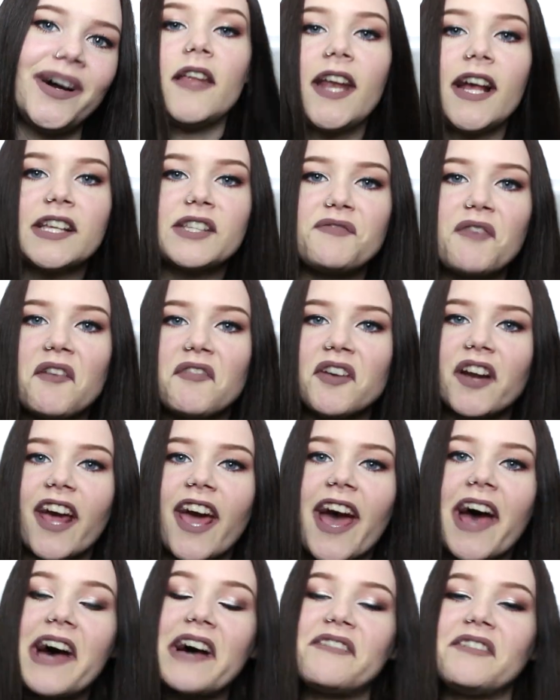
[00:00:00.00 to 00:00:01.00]
The next favorite I
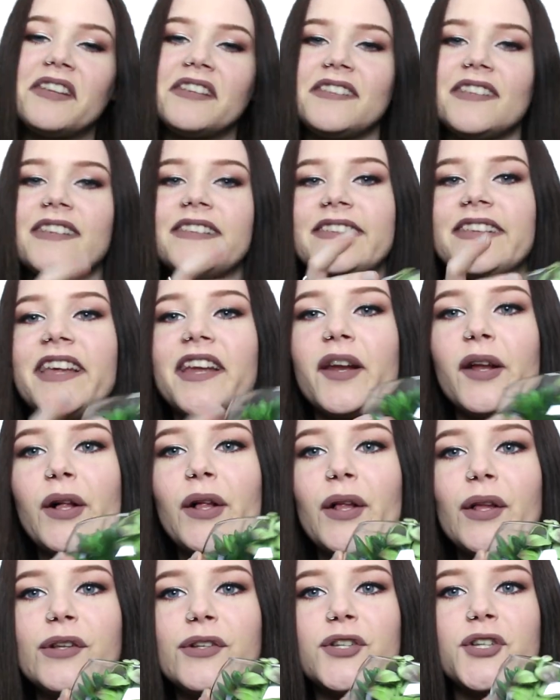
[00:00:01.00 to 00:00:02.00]
have is this
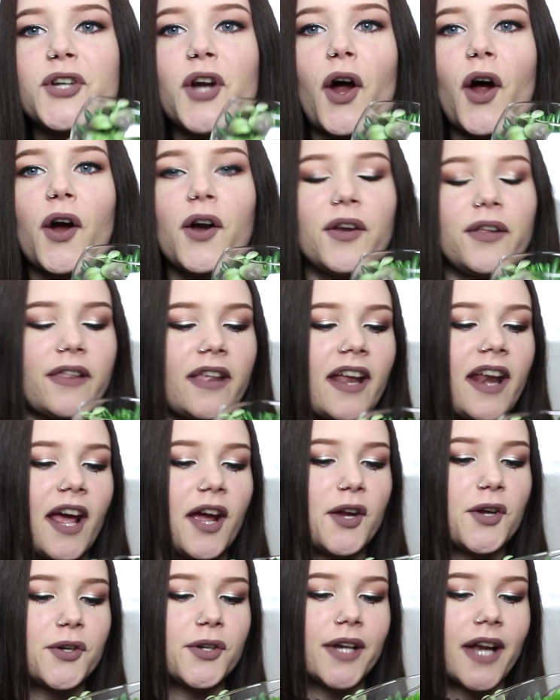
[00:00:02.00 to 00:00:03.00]
little jar that
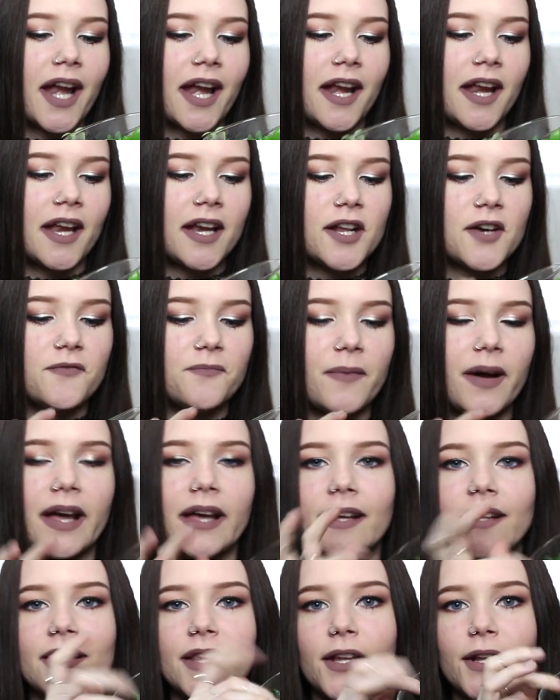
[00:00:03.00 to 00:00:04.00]
I created of
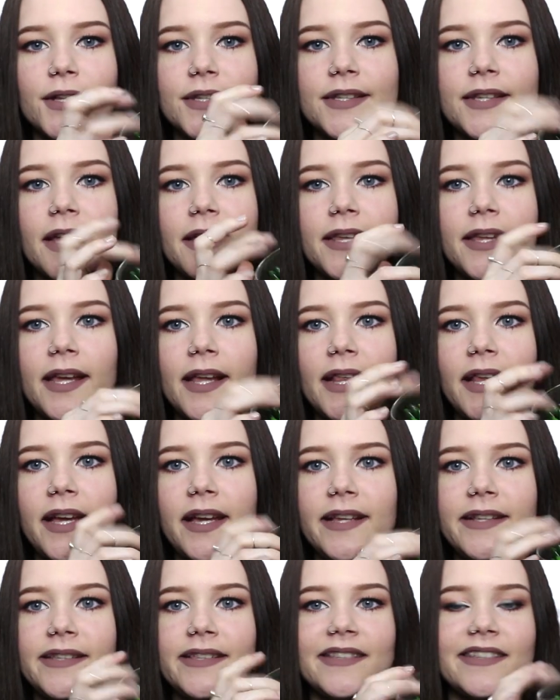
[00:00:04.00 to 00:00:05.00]
my little
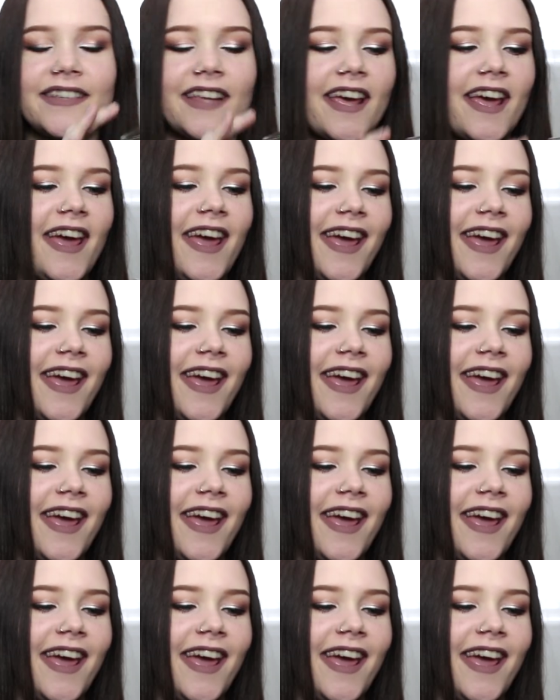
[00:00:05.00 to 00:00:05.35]
succulents,